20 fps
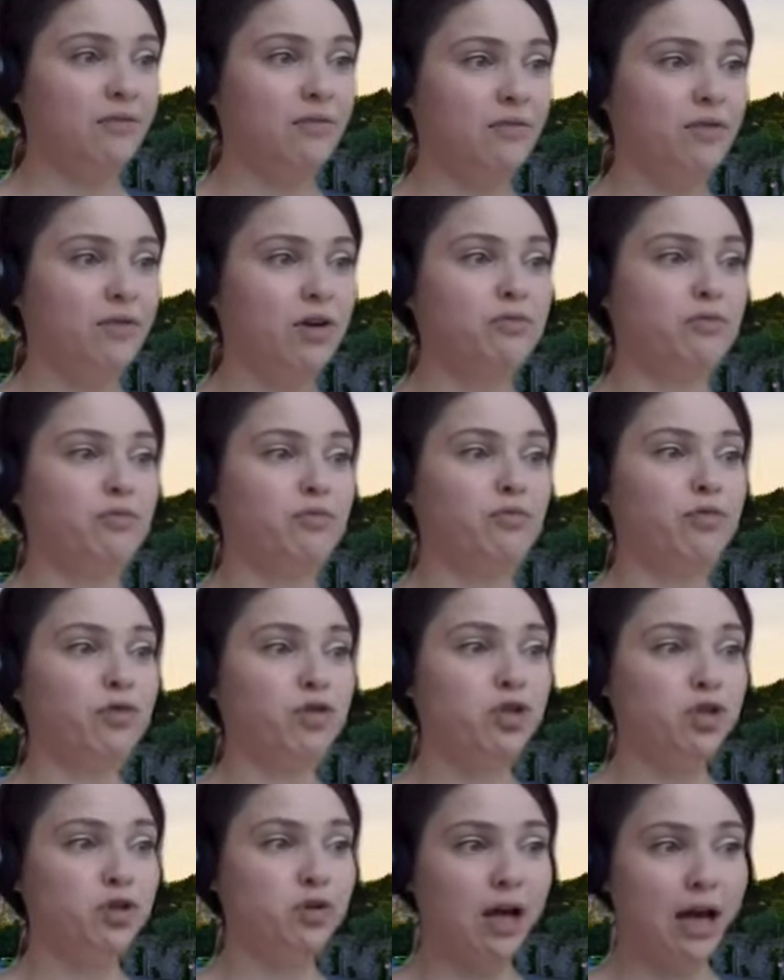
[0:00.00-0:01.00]
What
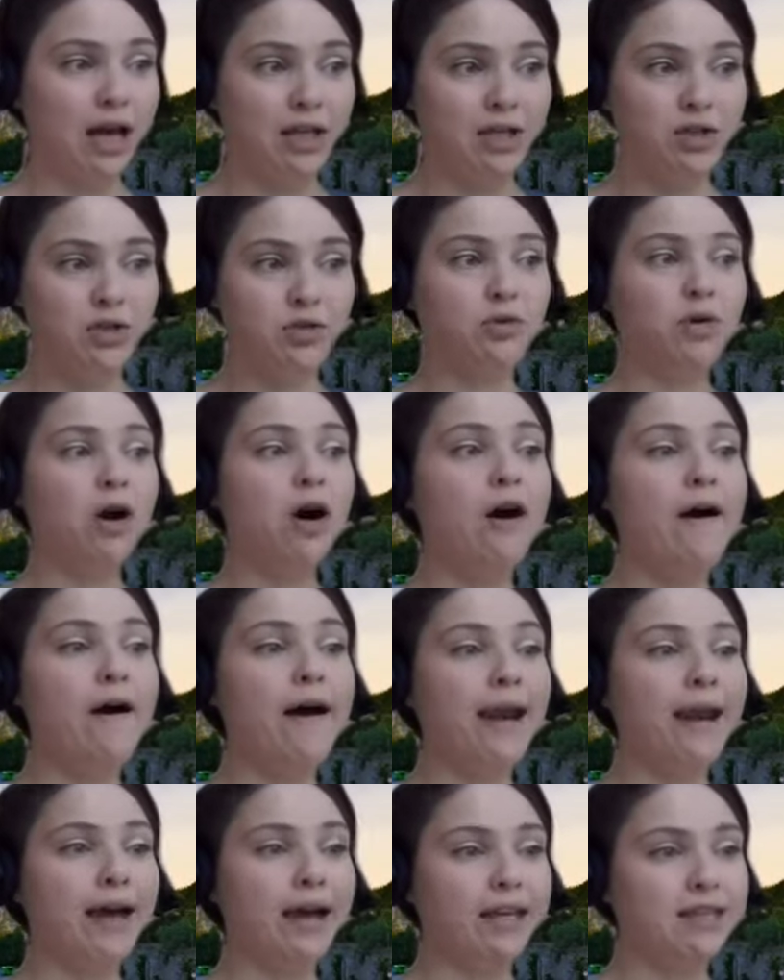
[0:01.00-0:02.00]
would you like to
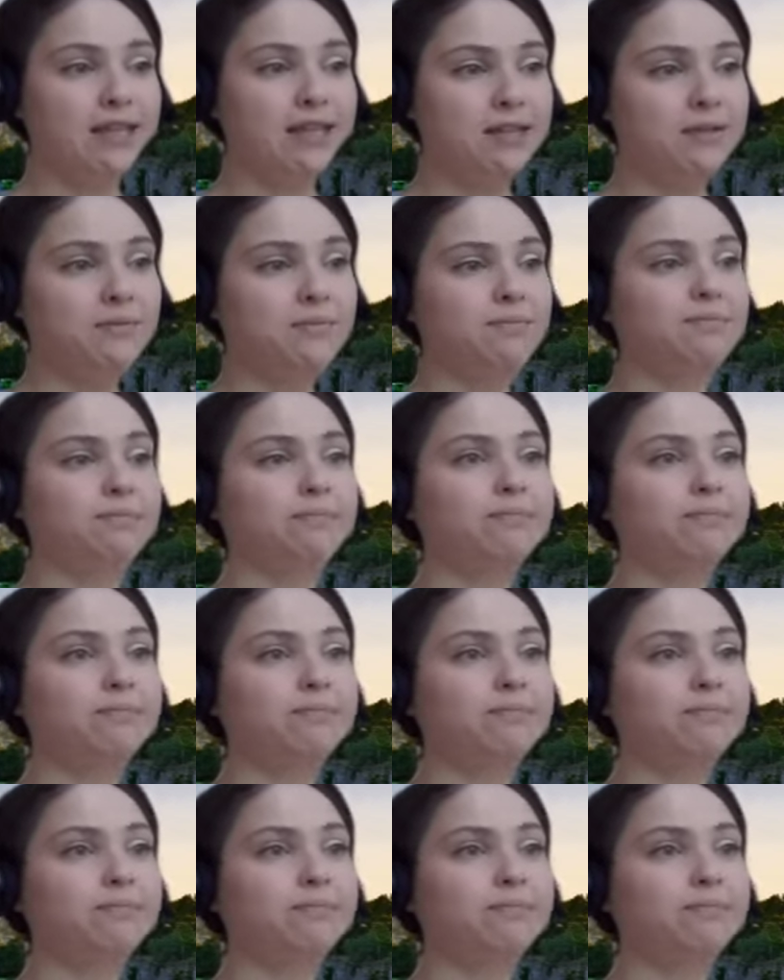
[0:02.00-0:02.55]
highlight?